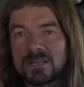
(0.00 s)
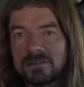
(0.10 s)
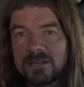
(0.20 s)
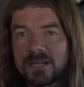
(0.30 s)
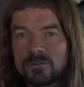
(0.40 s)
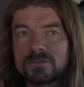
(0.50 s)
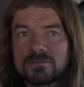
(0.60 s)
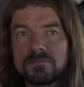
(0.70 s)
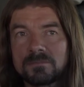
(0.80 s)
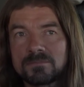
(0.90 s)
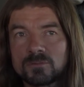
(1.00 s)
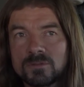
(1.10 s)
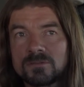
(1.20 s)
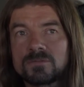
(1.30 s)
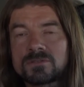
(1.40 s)
I always remember
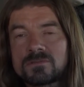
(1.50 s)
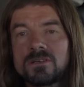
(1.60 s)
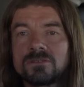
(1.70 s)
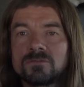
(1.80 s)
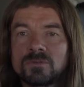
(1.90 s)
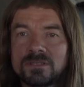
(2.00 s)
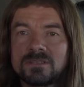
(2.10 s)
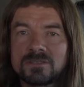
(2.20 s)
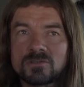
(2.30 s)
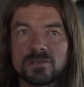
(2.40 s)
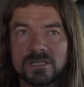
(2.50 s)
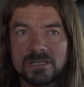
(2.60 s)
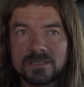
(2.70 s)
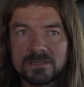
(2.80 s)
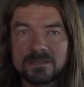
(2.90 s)
what was wrong with the tree
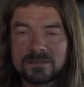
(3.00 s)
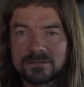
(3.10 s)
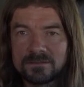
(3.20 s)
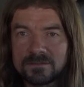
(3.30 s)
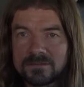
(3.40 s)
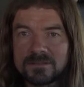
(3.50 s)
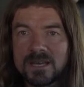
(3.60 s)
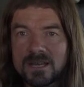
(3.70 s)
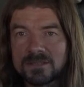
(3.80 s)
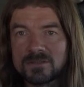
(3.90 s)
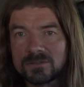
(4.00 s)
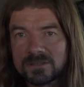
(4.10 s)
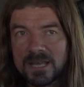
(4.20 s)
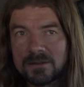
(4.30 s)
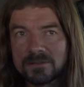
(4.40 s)
that I
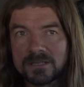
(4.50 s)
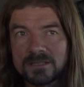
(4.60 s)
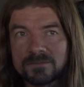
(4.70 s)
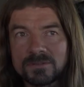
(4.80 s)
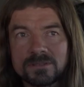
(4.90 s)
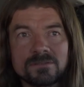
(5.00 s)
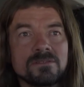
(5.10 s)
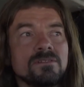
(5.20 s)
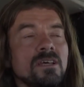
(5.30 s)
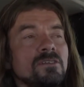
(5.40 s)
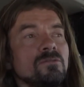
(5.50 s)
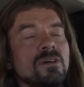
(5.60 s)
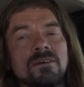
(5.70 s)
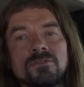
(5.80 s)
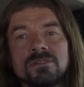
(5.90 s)
took down. I
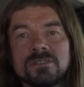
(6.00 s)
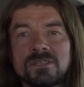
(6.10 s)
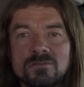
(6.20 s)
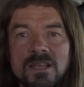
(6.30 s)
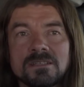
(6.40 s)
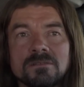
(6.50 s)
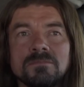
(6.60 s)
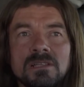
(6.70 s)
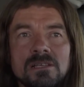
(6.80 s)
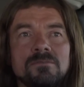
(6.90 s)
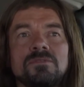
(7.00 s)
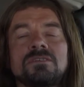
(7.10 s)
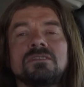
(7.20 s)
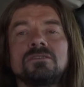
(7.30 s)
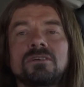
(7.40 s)
don't have all these random
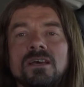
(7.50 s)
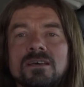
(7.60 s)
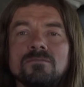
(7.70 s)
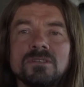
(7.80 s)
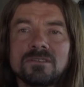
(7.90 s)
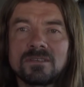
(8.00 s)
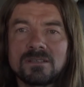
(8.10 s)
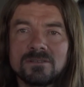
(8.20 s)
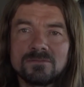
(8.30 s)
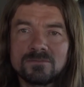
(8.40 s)
clips and look at them and think,